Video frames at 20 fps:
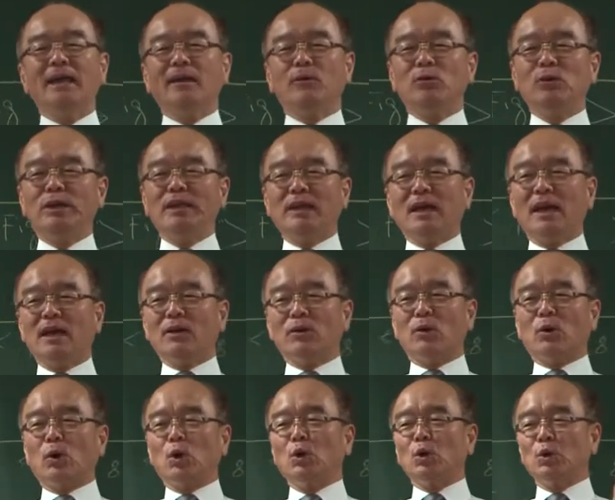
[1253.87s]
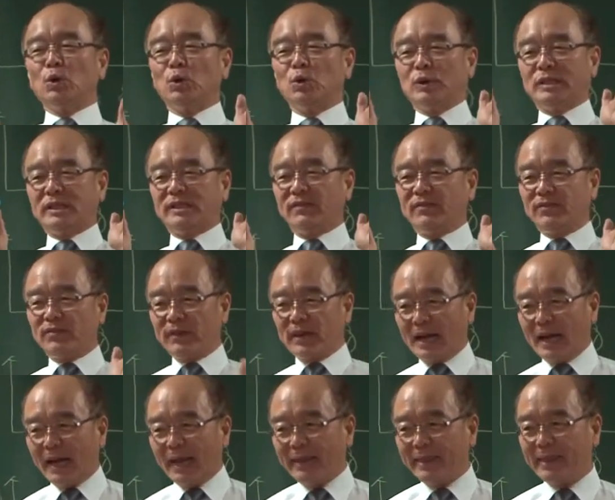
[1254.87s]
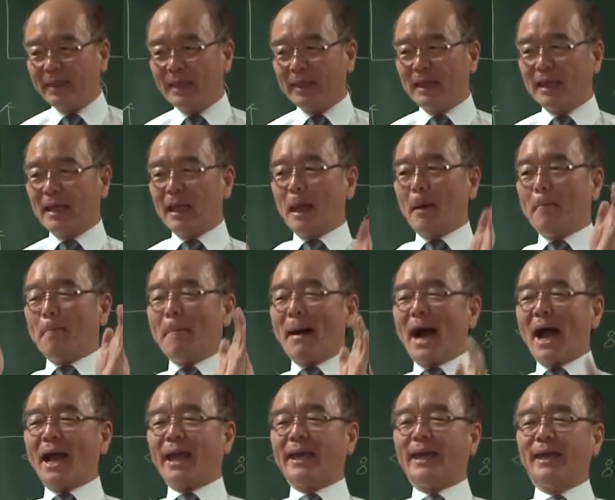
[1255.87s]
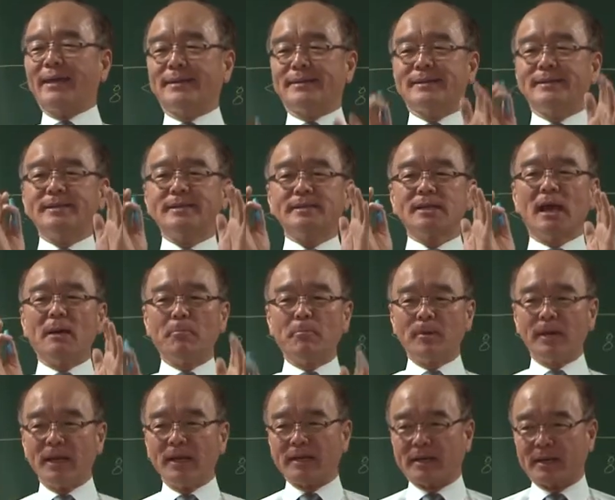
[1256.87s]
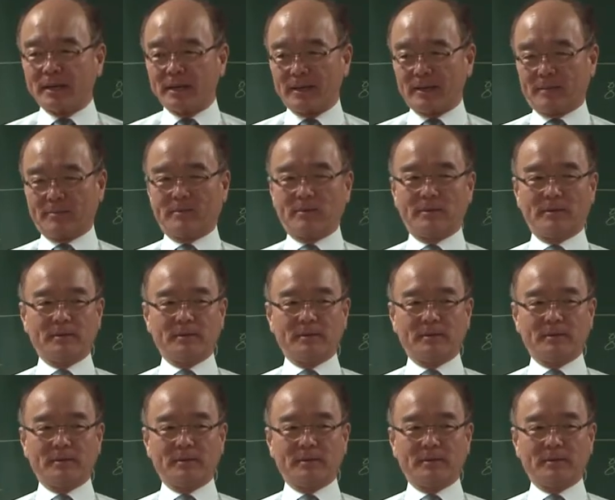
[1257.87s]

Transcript: we are going to define markets apply curve.